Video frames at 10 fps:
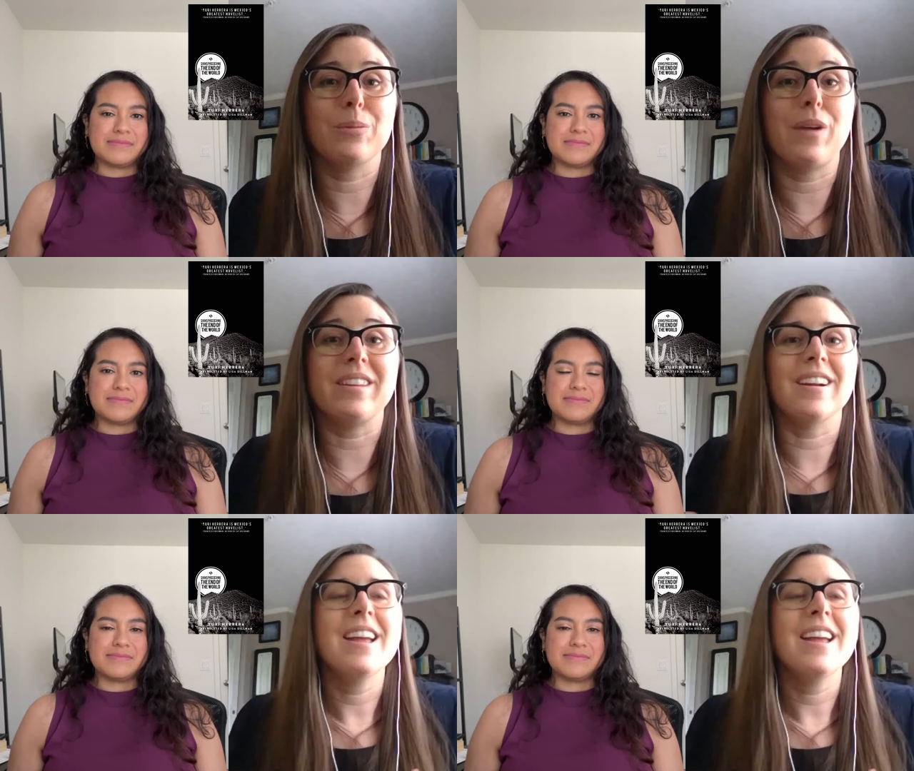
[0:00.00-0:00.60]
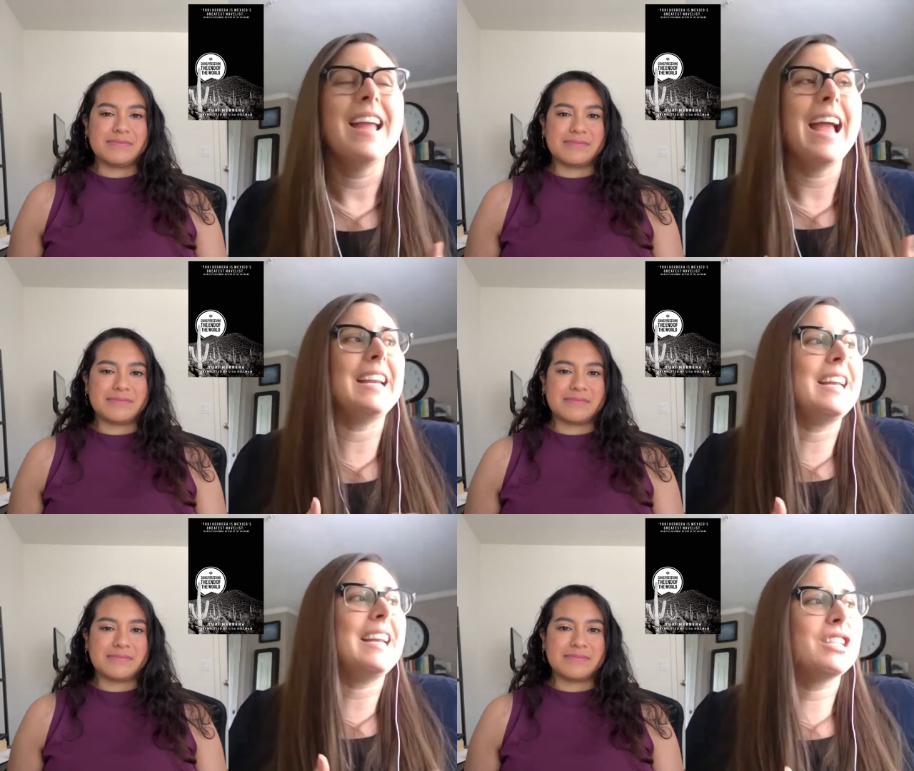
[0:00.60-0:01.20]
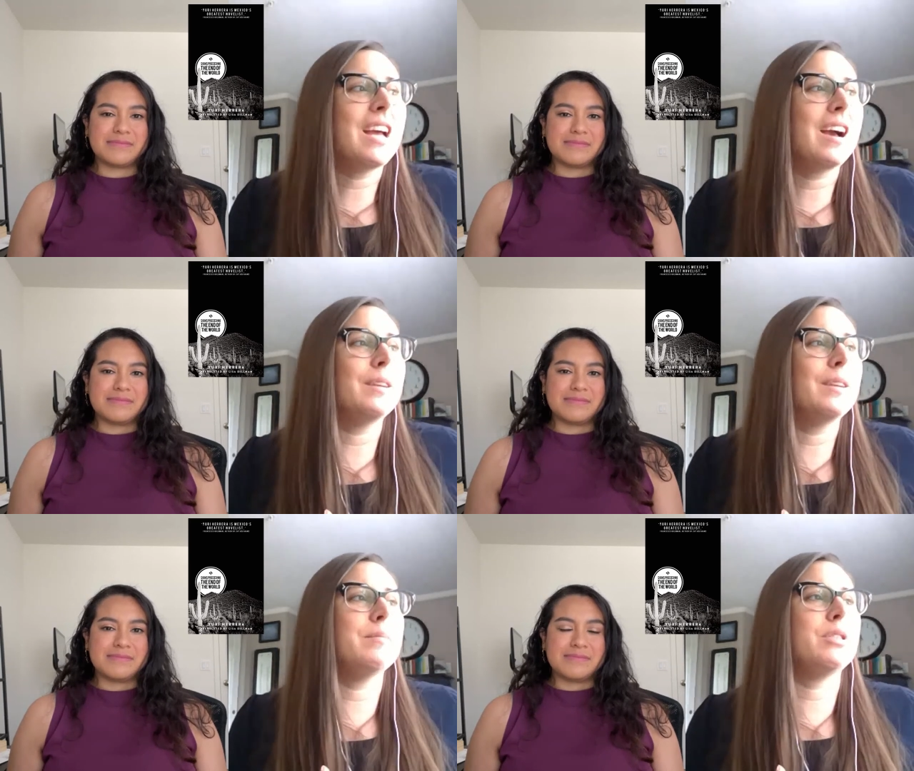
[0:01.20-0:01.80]
Speaker 1: her brother. And each
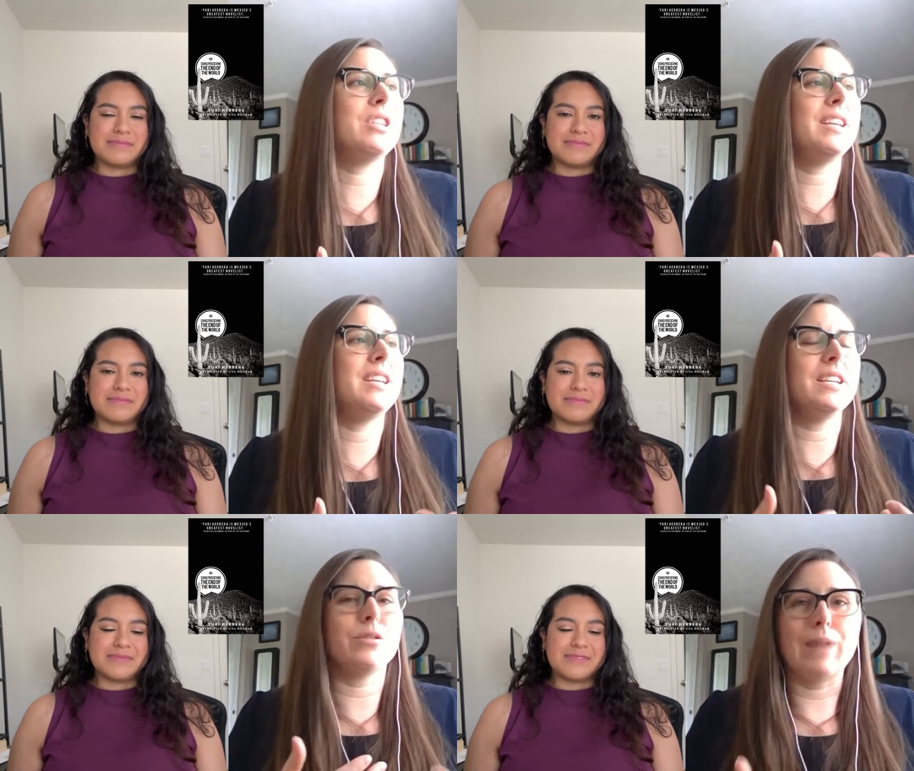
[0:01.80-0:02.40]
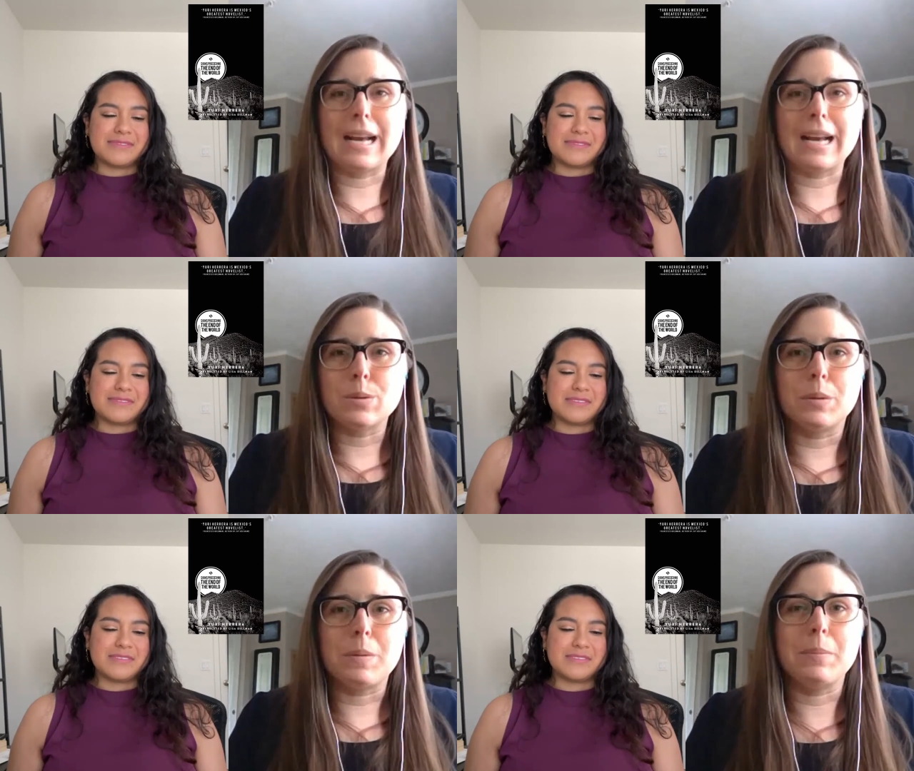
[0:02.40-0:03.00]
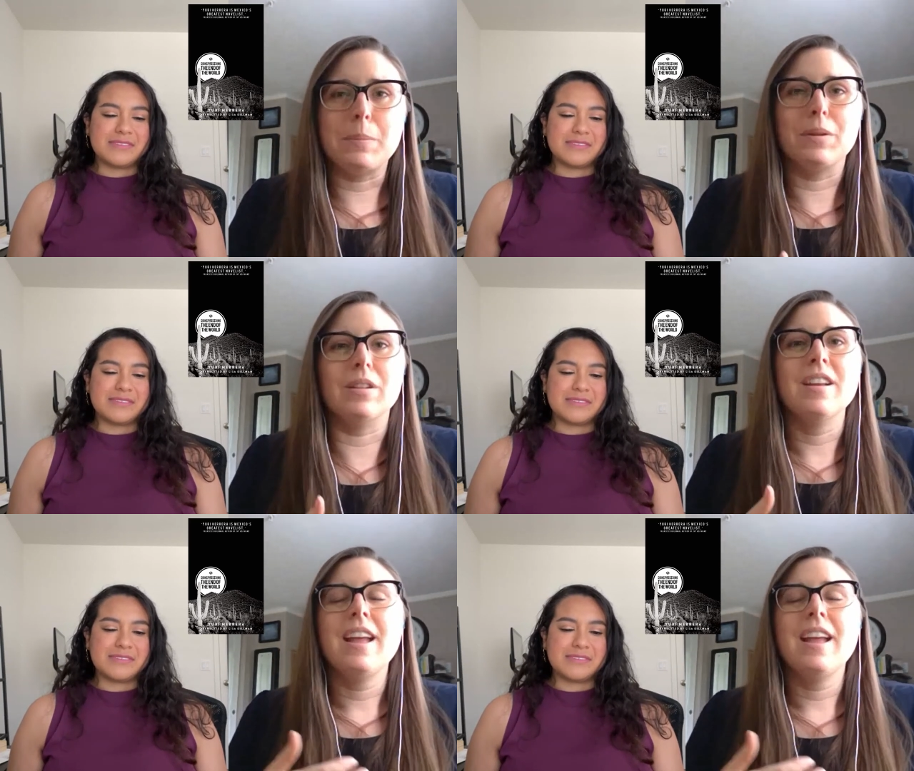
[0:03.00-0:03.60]
time she interacts with
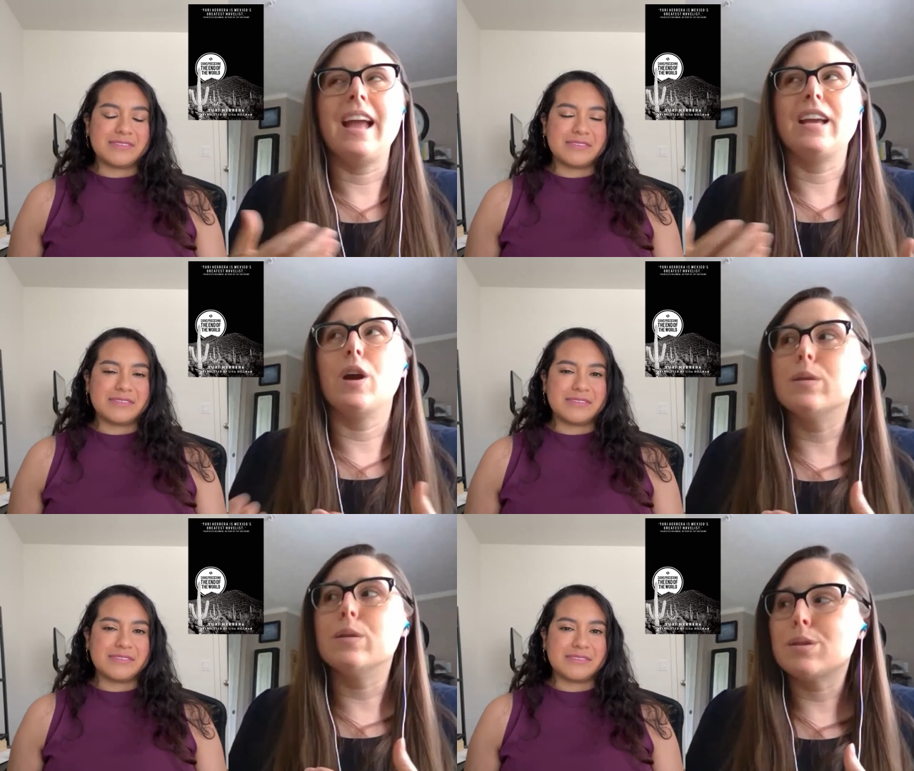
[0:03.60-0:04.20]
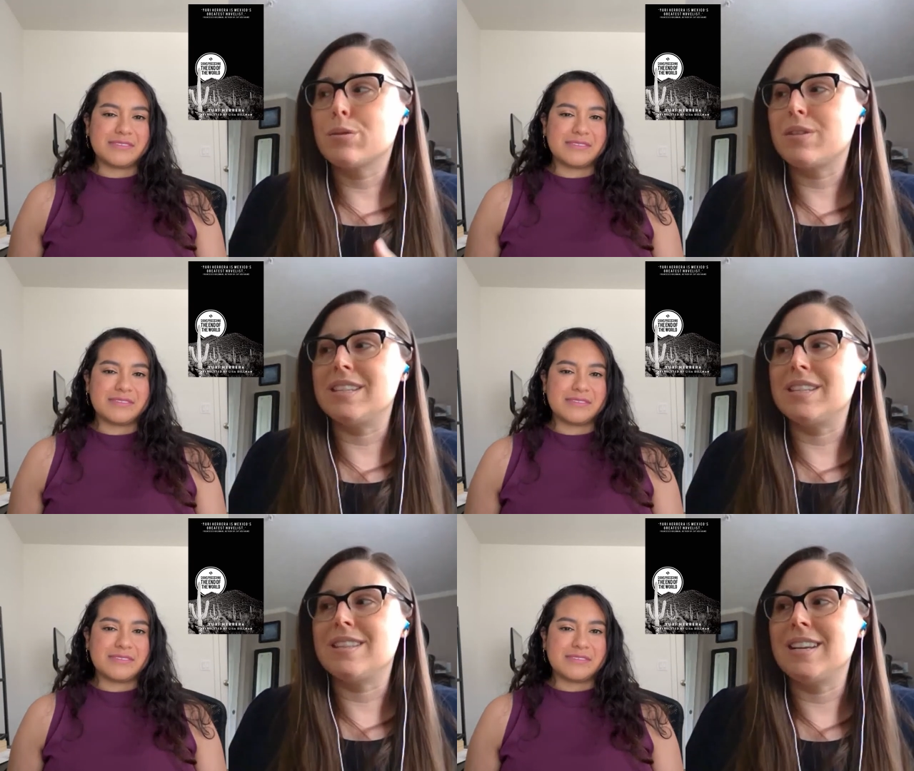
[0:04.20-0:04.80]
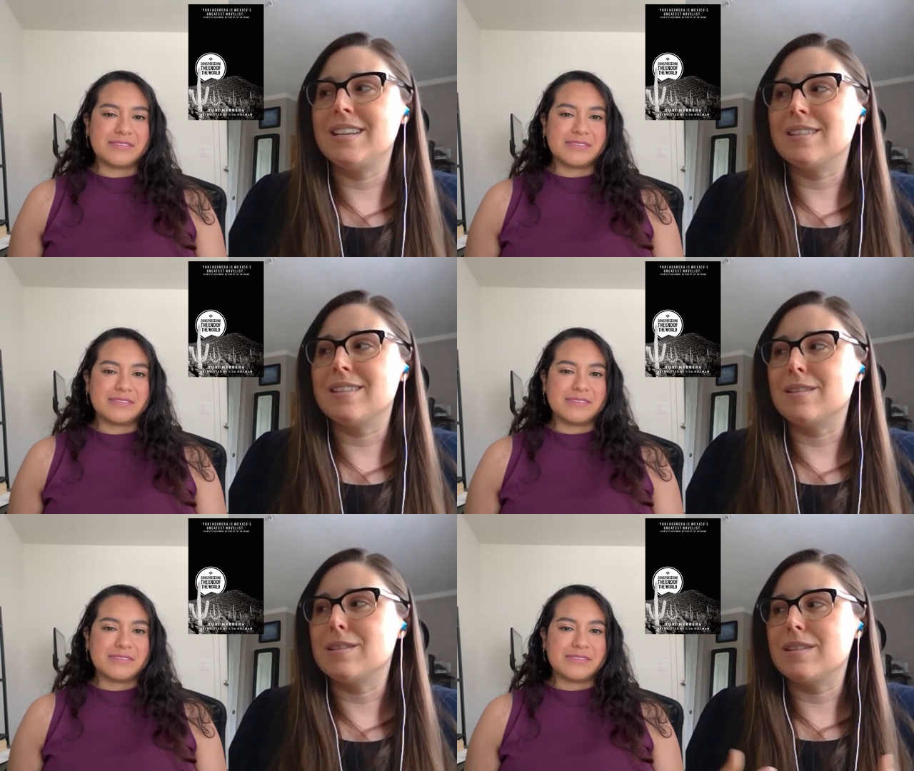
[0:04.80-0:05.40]
people and goes goes through these things,
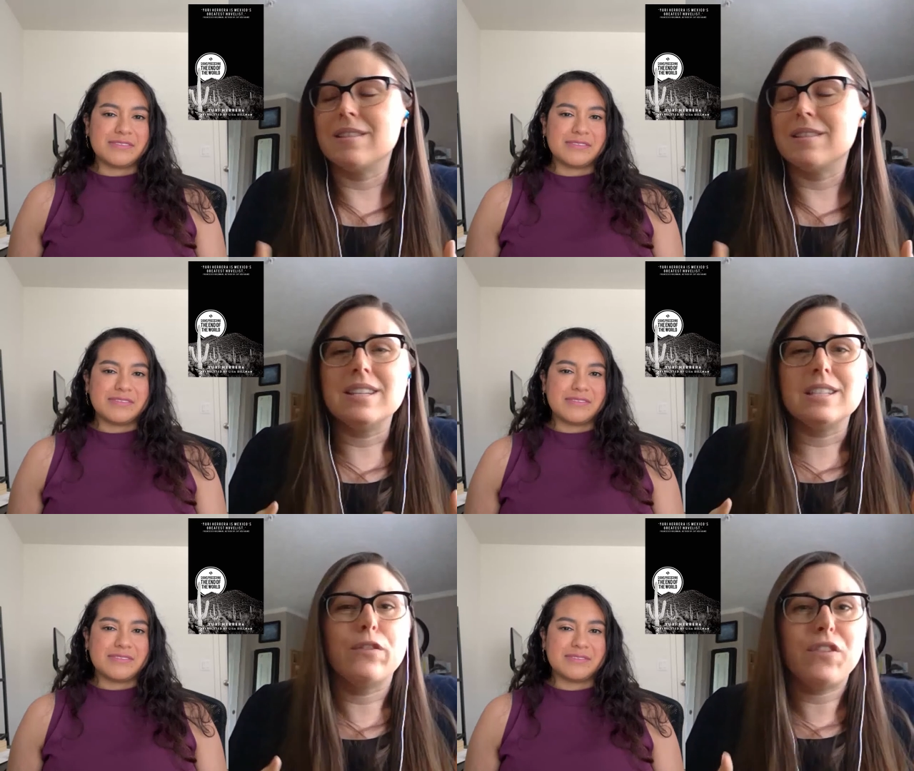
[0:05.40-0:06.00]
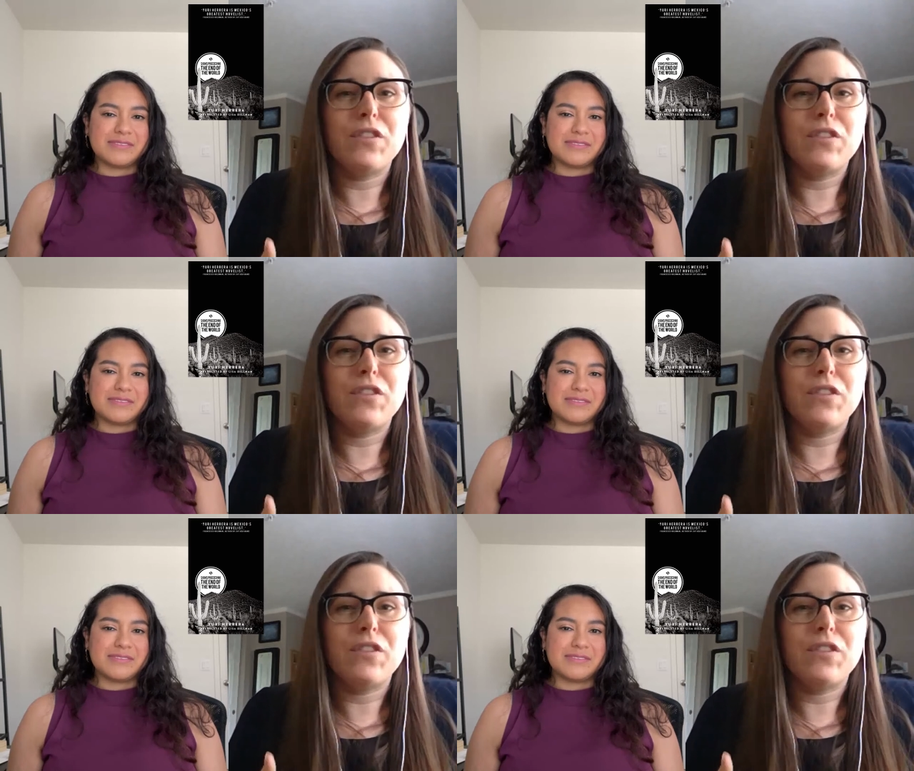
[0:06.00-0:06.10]
there's this